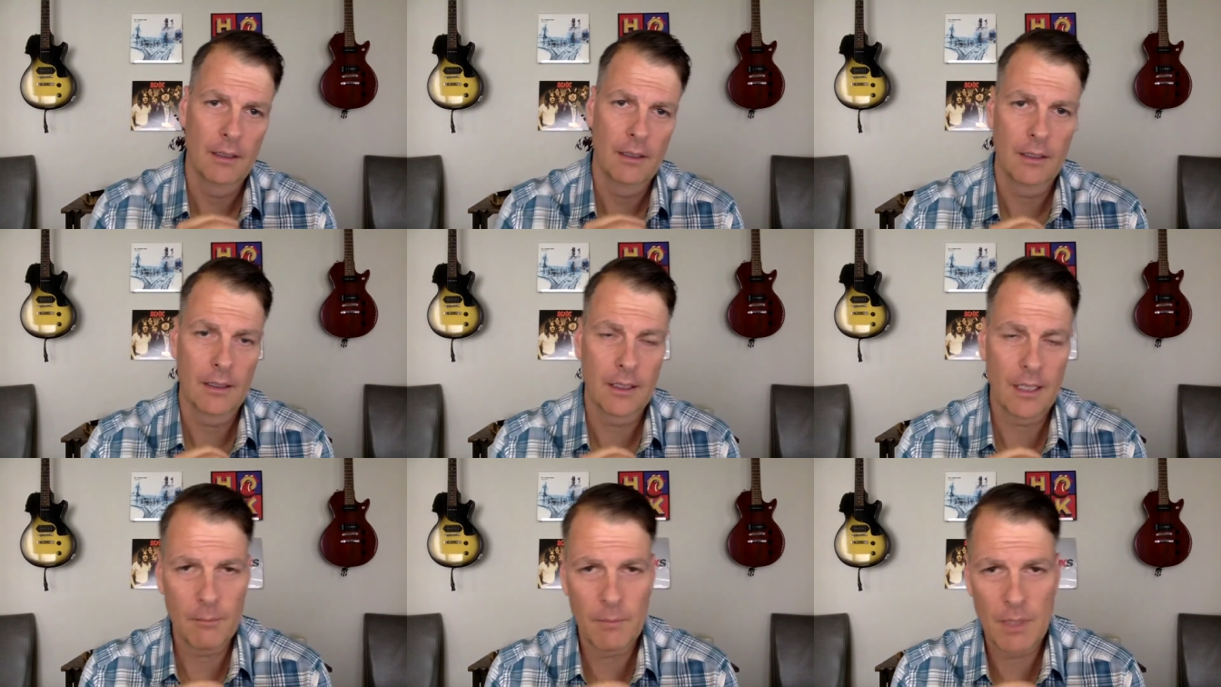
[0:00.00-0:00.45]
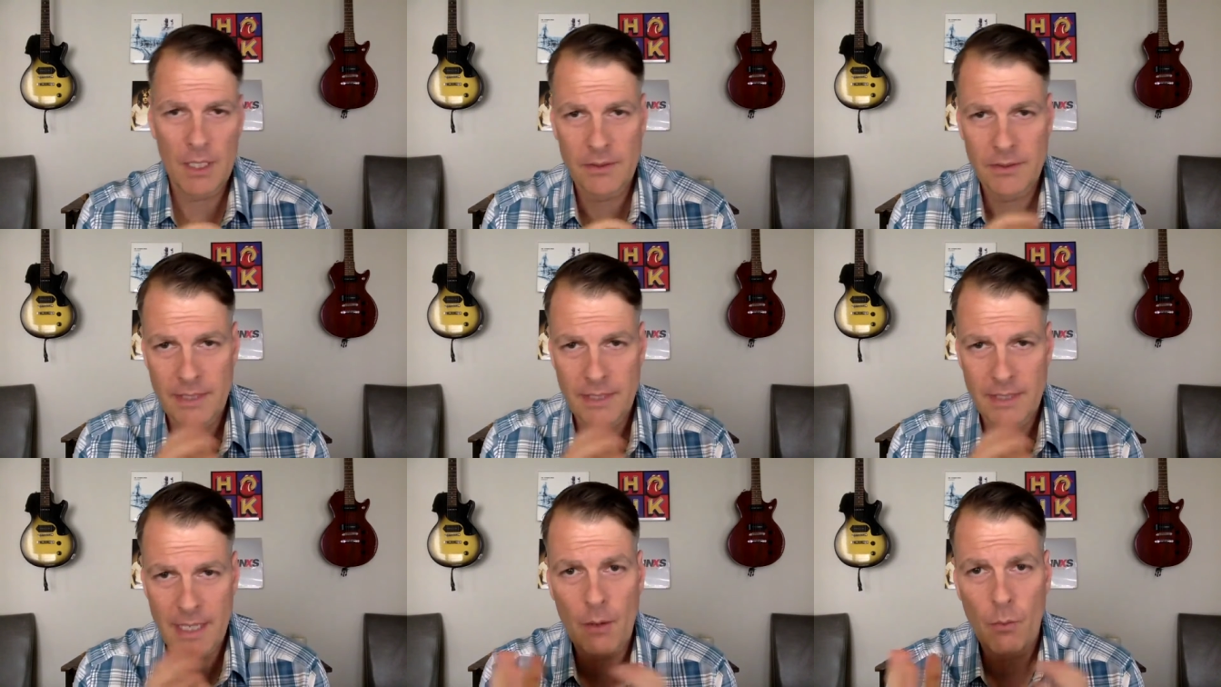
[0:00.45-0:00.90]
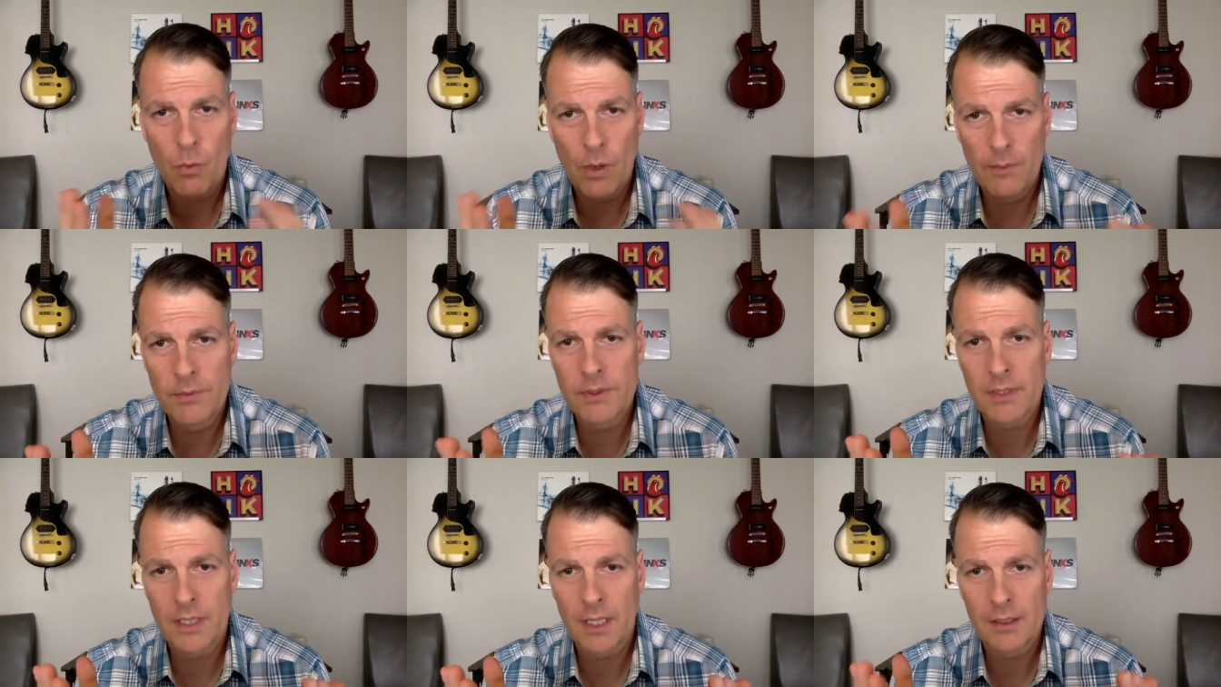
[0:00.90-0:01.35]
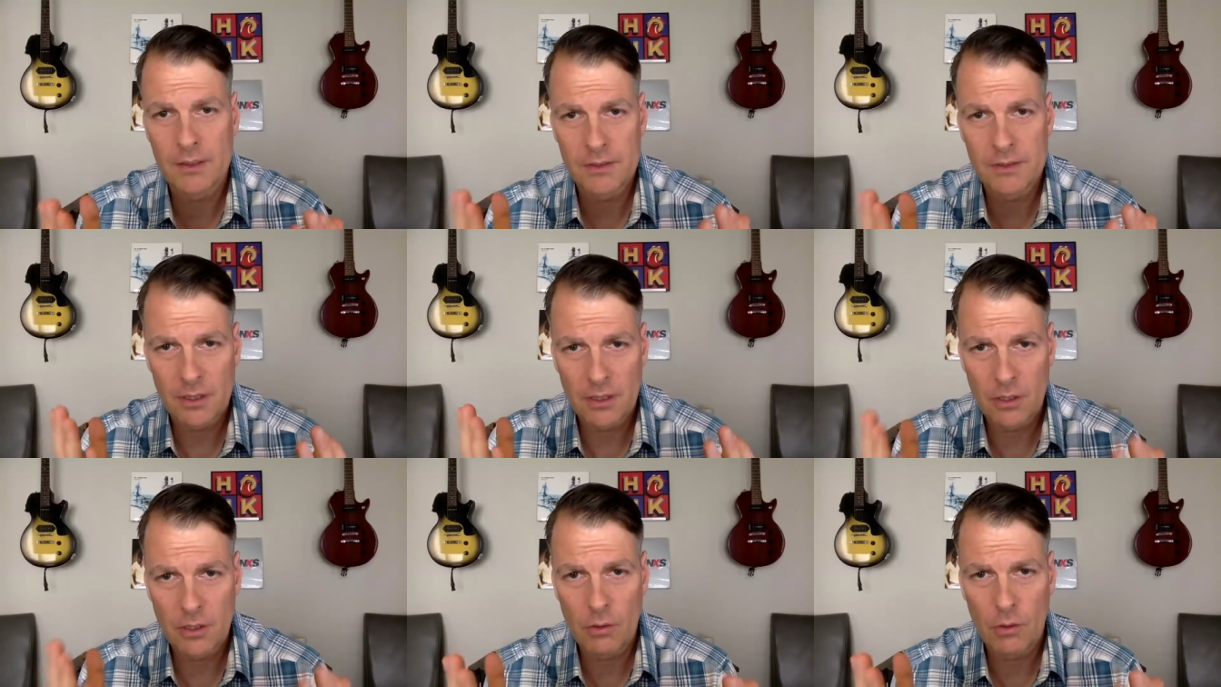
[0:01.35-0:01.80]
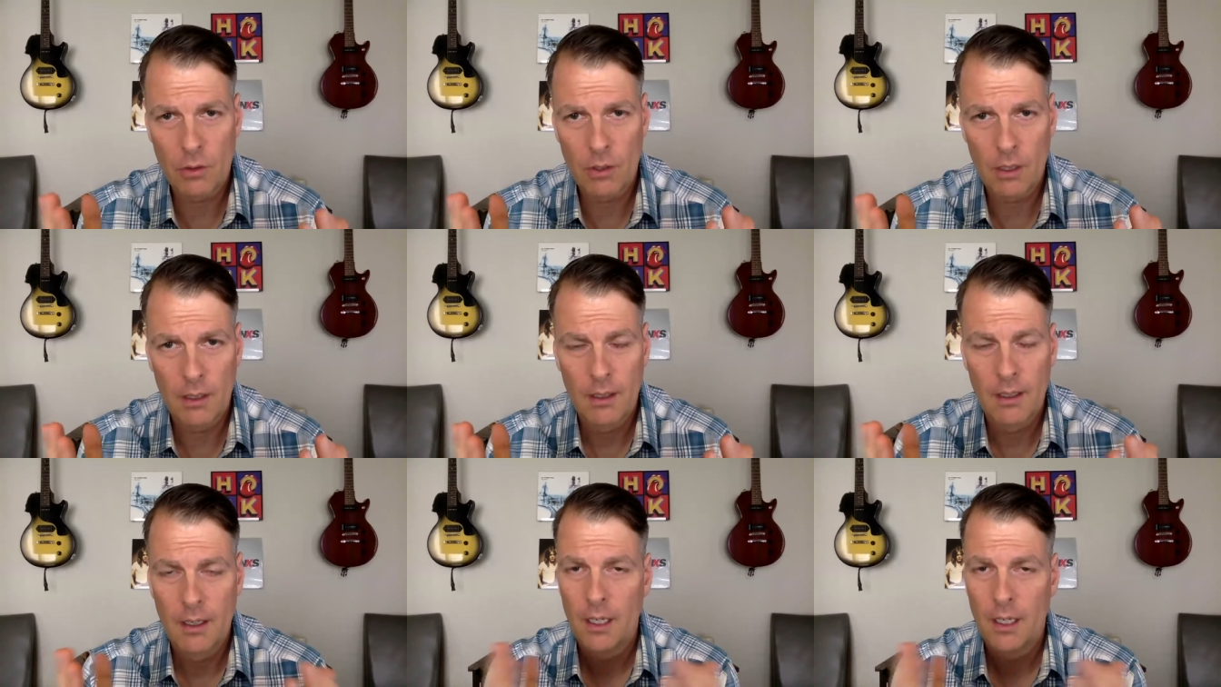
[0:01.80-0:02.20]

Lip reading: That means that website is secure.